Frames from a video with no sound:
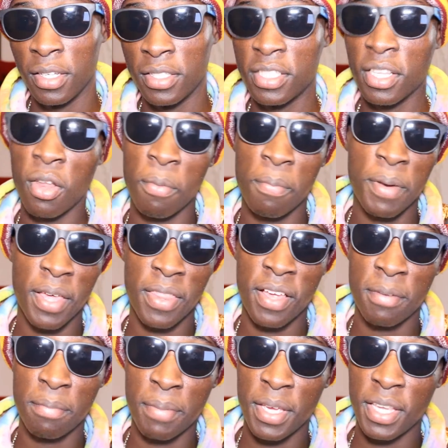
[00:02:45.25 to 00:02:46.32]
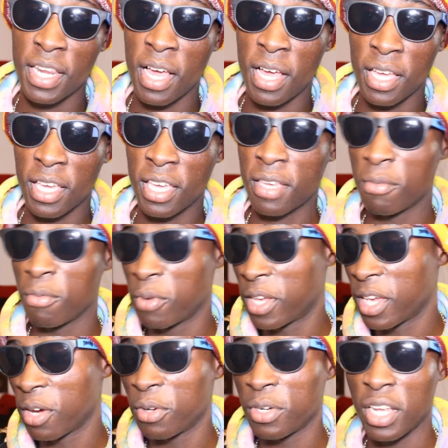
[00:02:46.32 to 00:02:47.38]
It's a lot better than being that
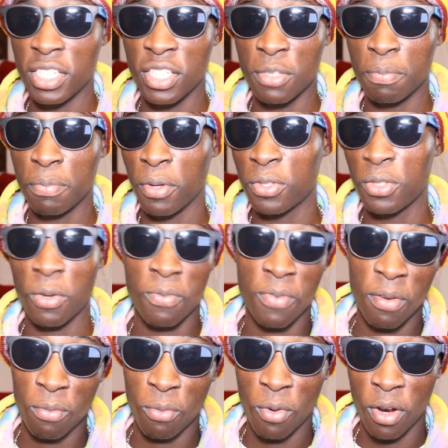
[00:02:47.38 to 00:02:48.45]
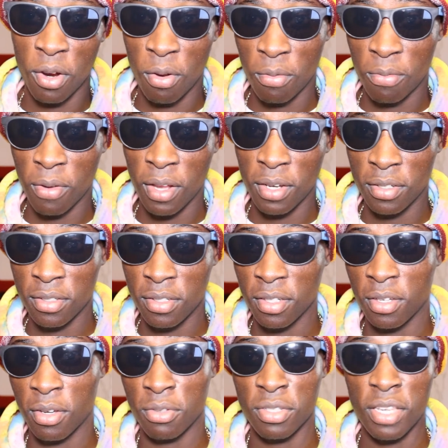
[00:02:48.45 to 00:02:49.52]
girl that just blows off everyone off, and
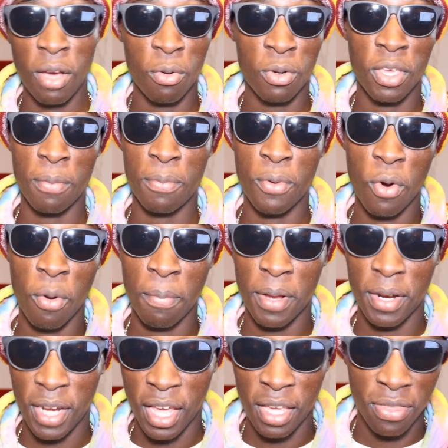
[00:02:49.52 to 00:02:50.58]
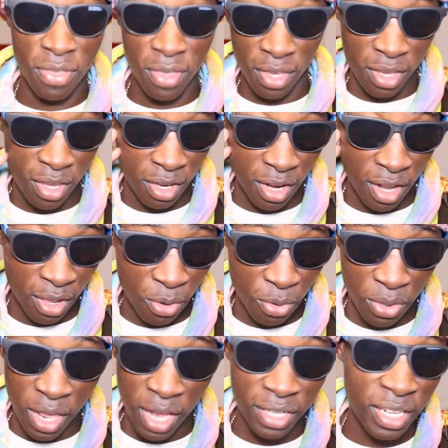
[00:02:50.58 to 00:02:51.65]
because that will keep you up at night thinking that
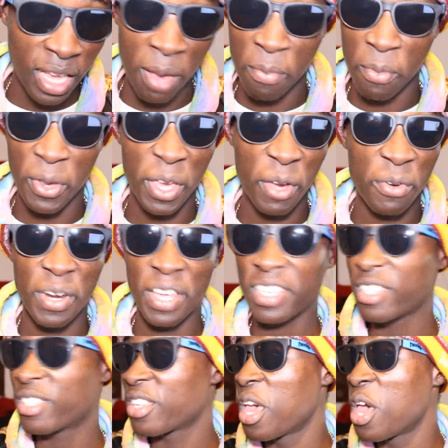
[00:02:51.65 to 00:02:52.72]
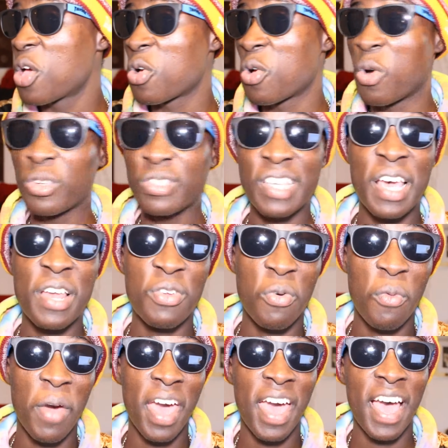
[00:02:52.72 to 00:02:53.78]
you're that type of girl that just goes
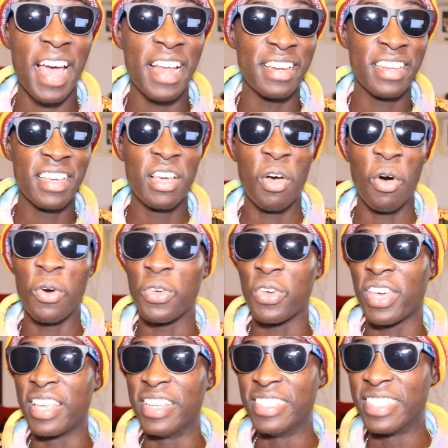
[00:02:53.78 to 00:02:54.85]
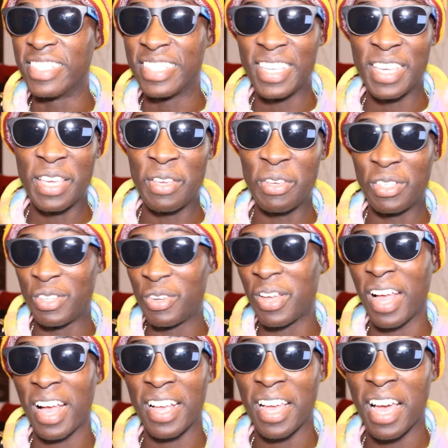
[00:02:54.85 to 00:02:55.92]
anywhere and all you can see, you
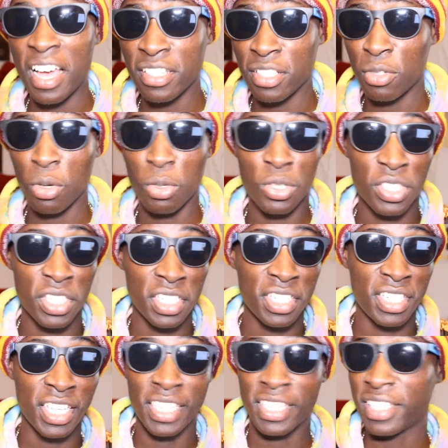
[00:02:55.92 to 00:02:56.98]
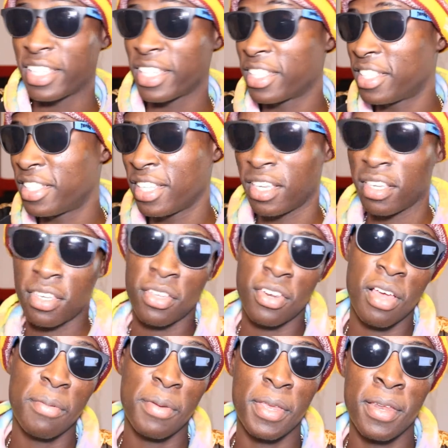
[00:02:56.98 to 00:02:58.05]
look at guys and all you see dick, dick, dick,
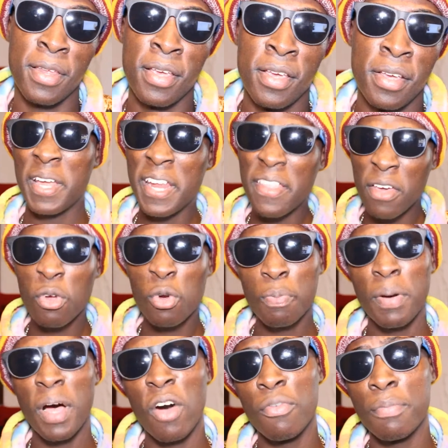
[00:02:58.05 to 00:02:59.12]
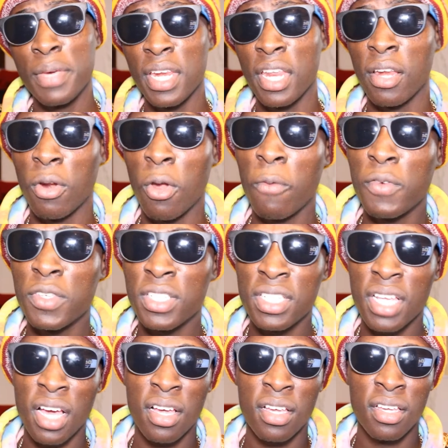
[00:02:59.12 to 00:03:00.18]
you know what I mean? Another good part of being in love is
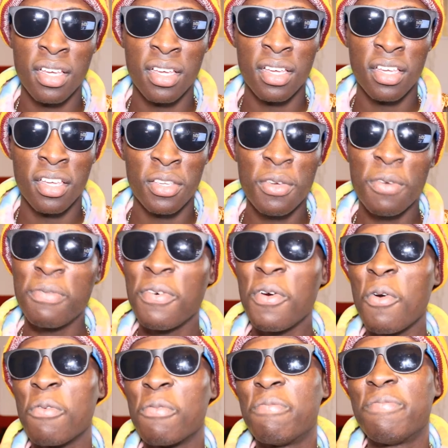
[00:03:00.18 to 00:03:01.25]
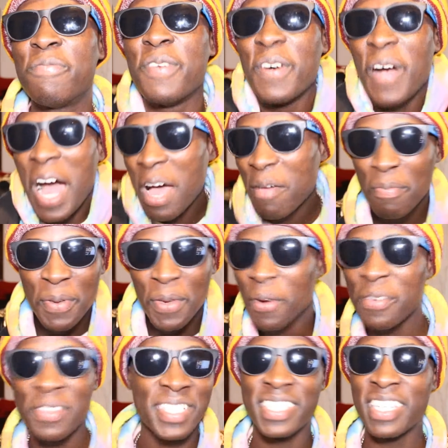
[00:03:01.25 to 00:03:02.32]
that you feel
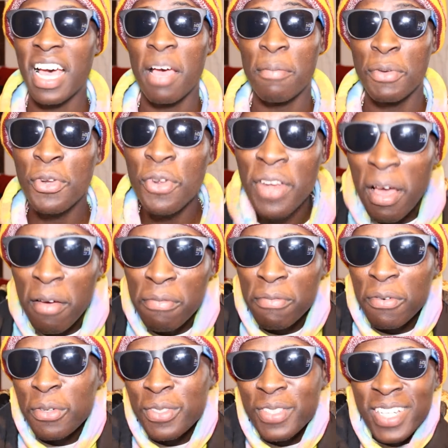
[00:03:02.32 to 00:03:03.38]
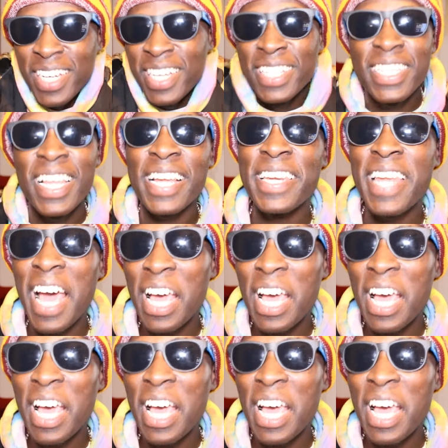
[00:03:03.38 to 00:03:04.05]
happy all the time. You know that full, that